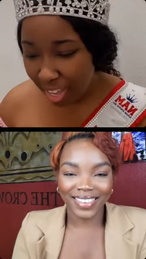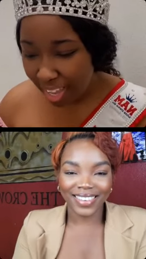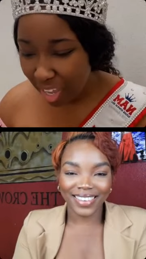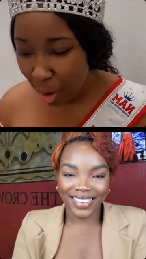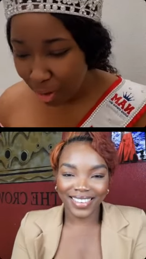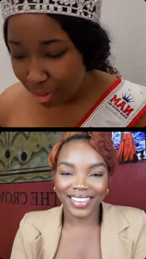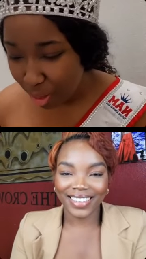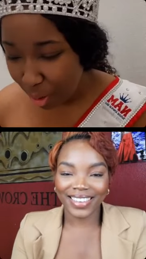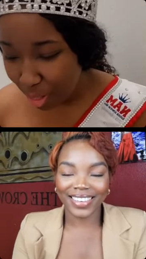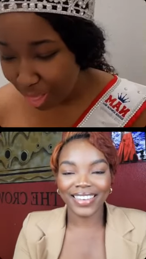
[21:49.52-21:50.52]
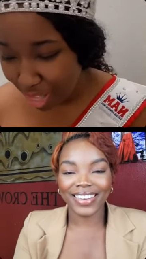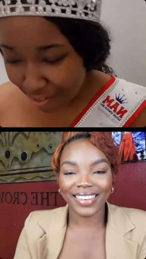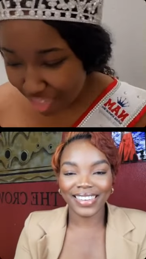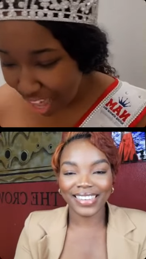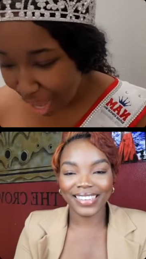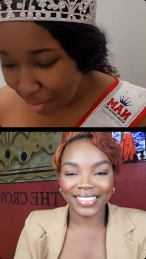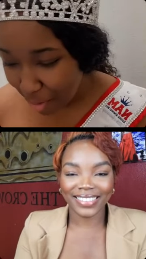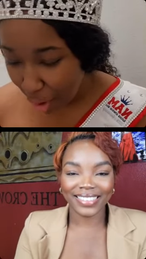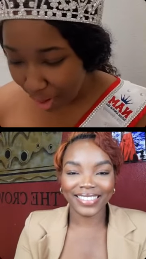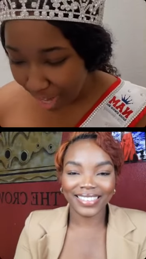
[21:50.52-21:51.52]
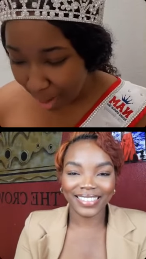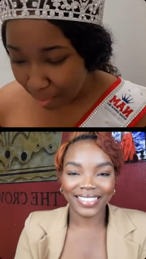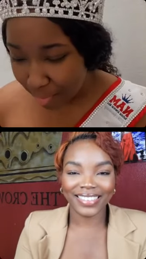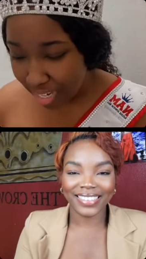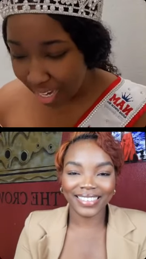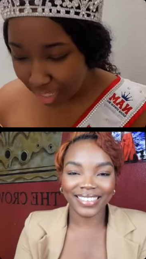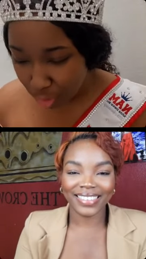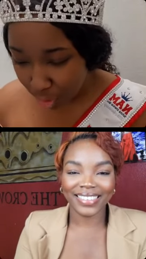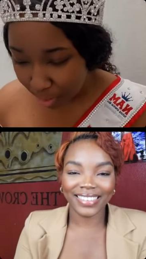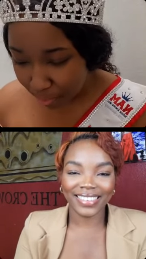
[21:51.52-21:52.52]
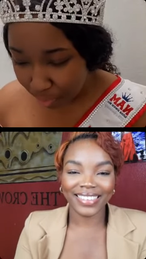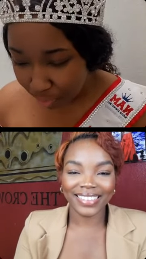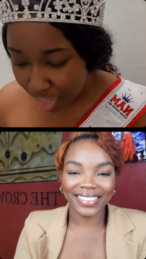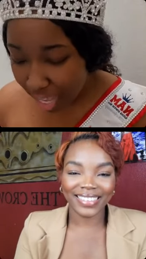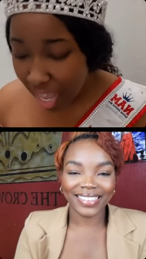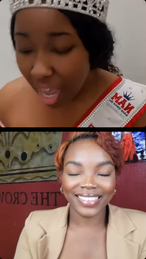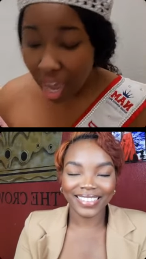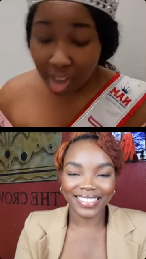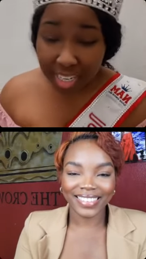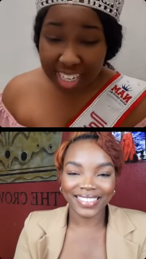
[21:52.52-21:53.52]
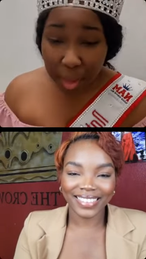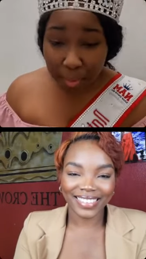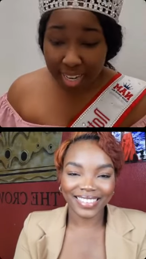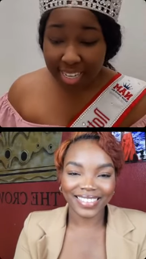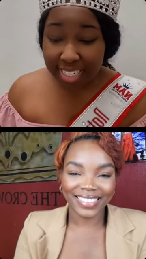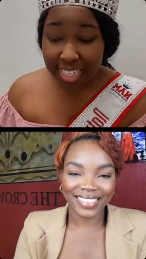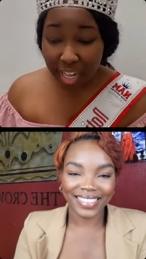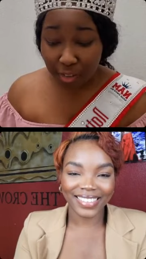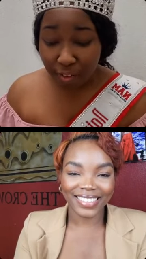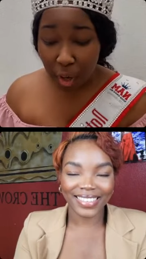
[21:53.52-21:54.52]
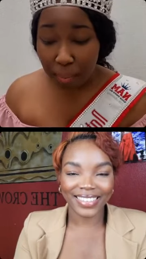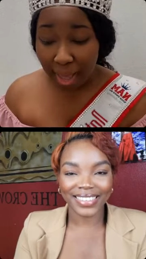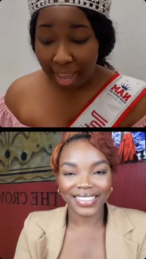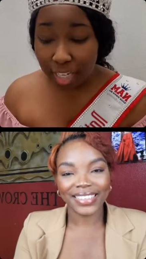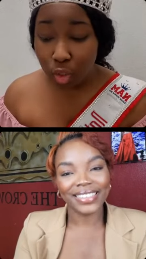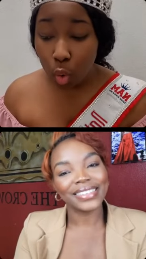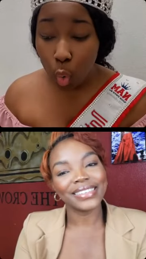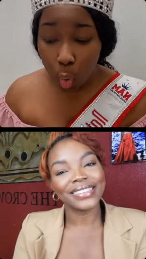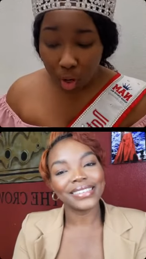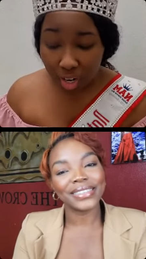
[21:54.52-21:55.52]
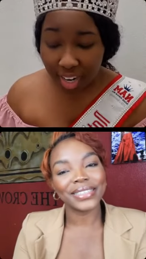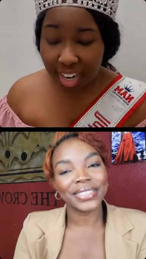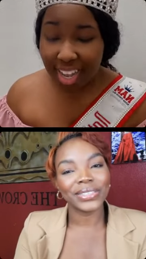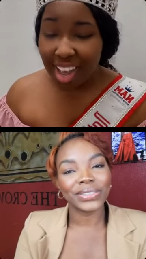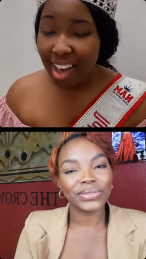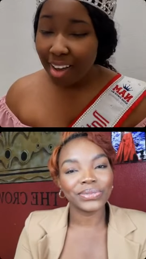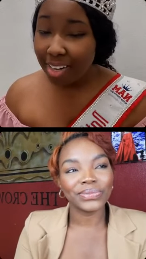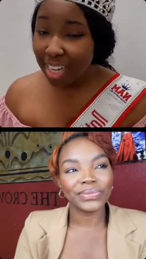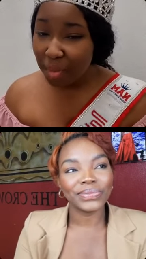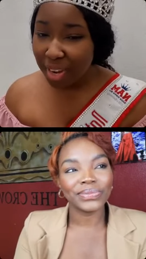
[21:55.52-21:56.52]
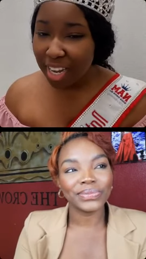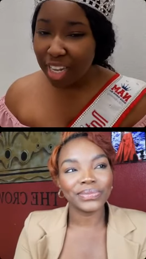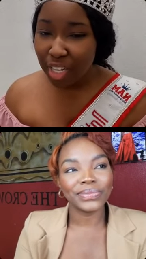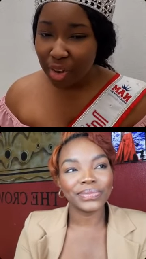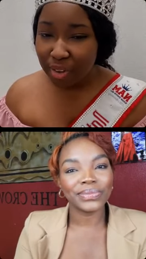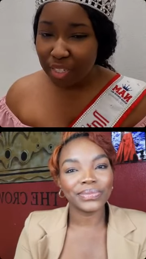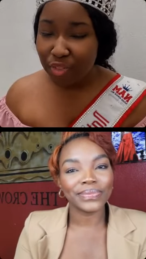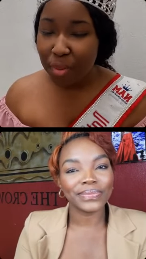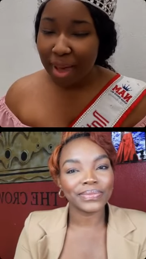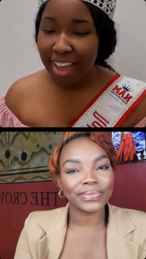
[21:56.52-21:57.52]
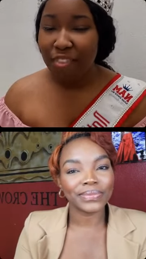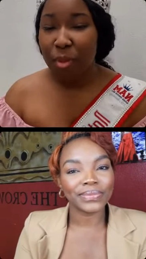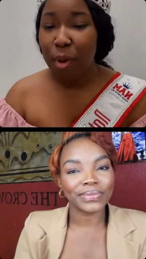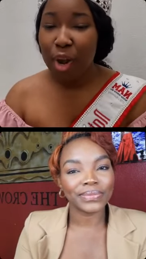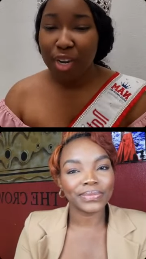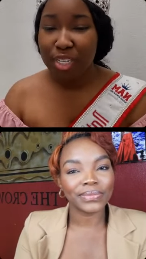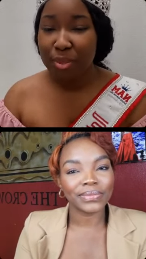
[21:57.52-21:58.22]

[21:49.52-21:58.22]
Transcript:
Speaker 1: I also love that. Okay, next one. Unlimited Telfar bags or unlimited clothes from Ivy Park.